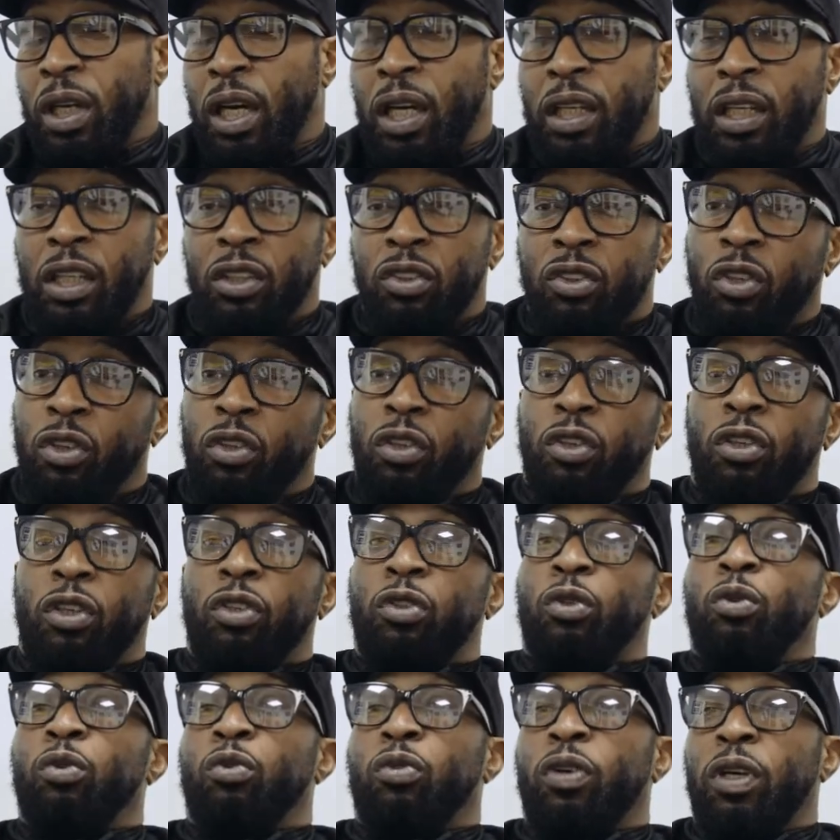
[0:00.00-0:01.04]
and then has gone on to
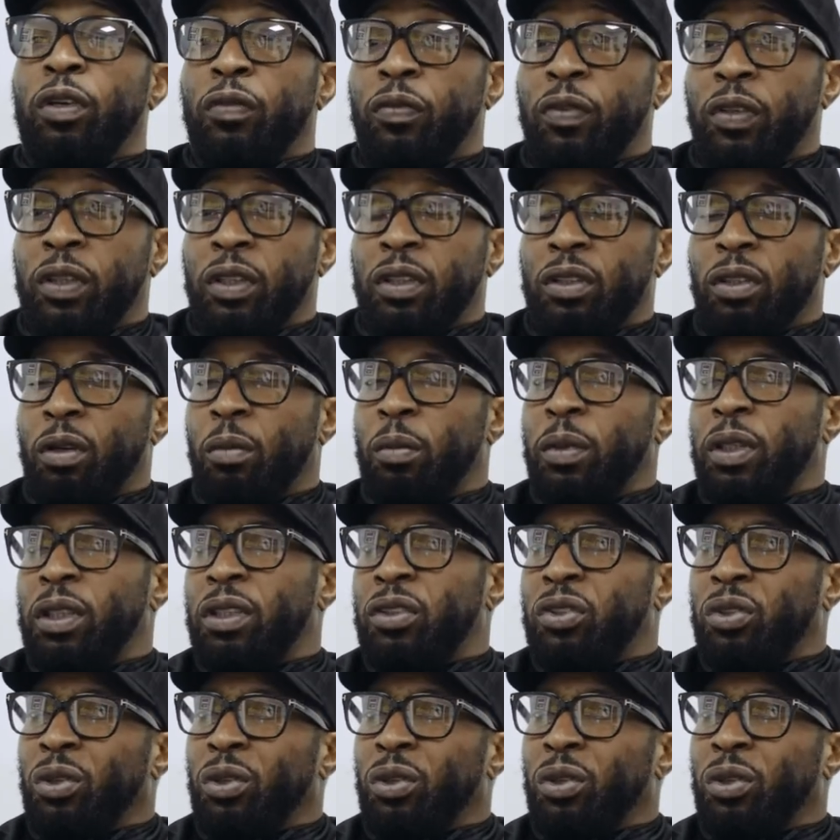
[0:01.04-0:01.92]
do great things. You know what I mean?